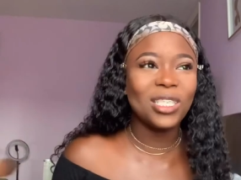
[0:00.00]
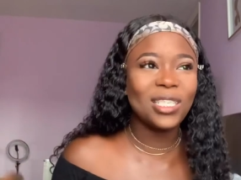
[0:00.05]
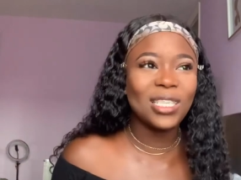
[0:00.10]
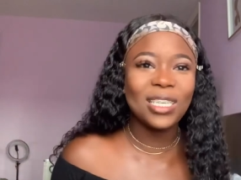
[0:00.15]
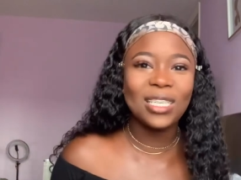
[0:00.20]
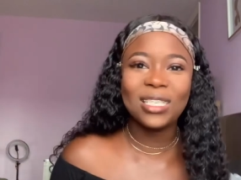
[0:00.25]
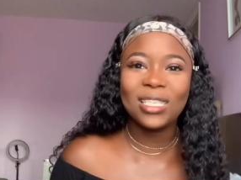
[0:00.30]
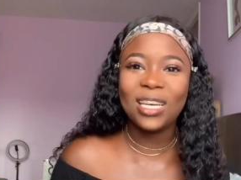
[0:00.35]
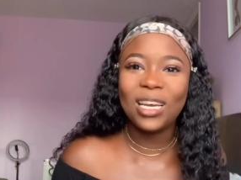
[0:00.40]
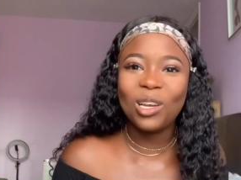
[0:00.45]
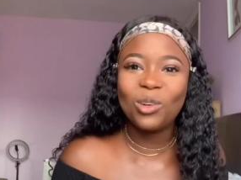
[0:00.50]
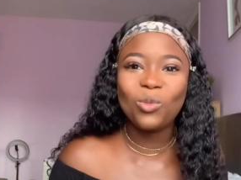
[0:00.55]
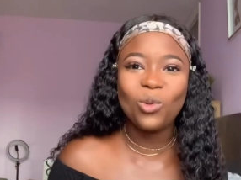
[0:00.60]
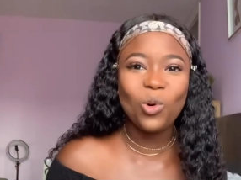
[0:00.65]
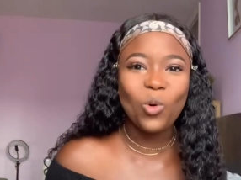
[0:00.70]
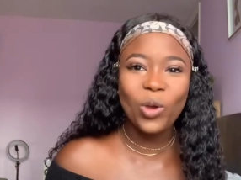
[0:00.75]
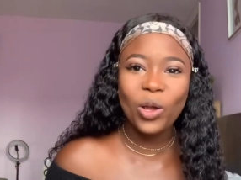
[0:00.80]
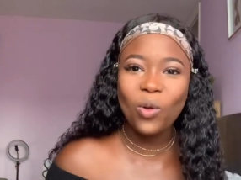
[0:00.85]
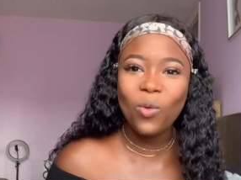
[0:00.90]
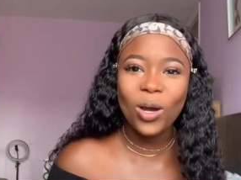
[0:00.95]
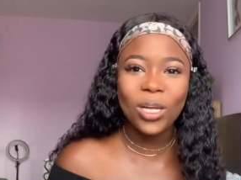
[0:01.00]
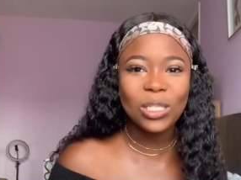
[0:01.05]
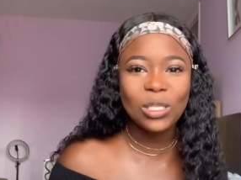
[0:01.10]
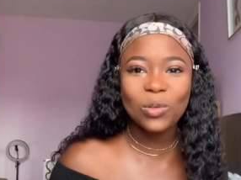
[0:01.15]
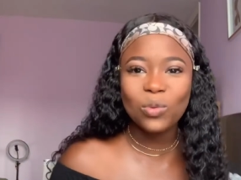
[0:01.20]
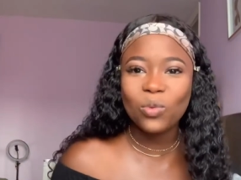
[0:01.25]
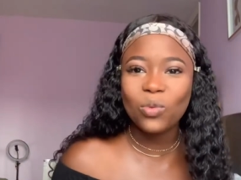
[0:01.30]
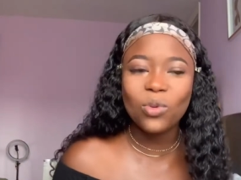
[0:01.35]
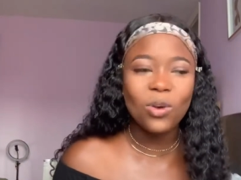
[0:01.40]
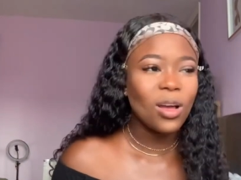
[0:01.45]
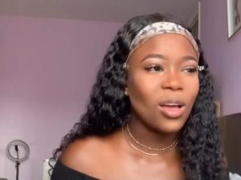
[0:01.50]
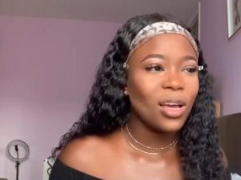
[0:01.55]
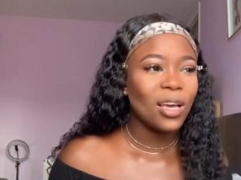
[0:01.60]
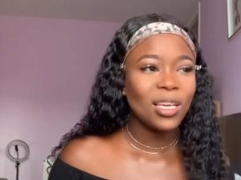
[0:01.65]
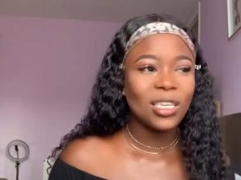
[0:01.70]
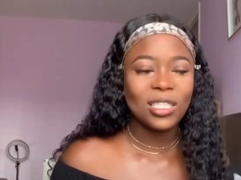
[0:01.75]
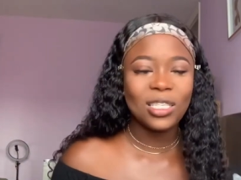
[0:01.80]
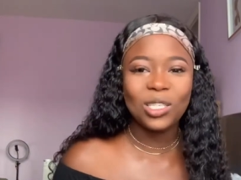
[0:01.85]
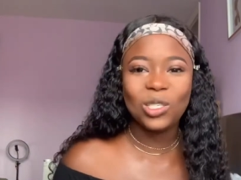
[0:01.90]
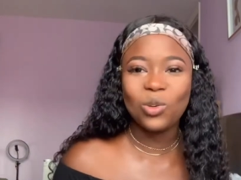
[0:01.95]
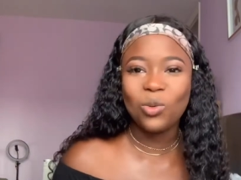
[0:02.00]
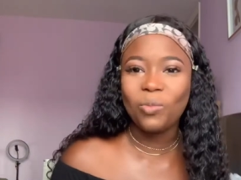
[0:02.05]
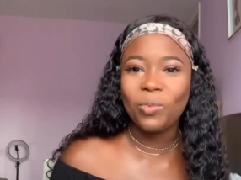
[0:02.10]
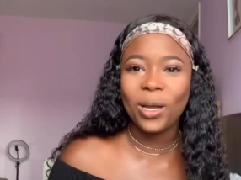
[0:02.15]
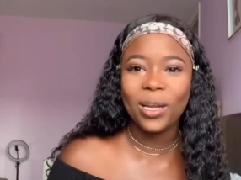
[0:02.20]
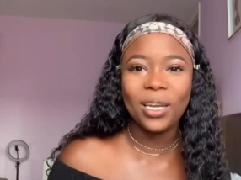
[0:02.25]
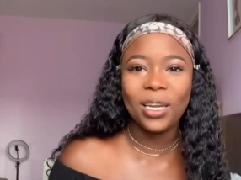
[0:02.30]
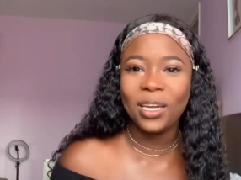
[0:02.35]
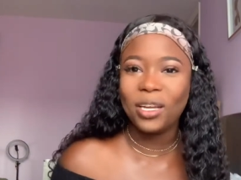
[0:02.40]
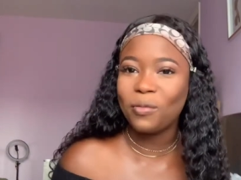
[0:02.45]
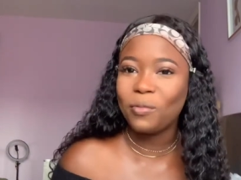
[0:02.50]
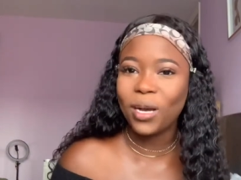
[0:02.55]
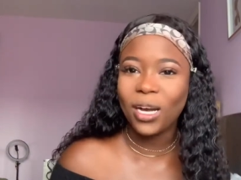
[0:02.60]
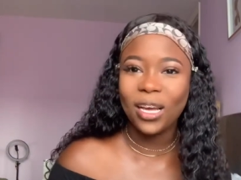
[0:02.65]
think say, you know, quick 1 2 stitch up and then you're back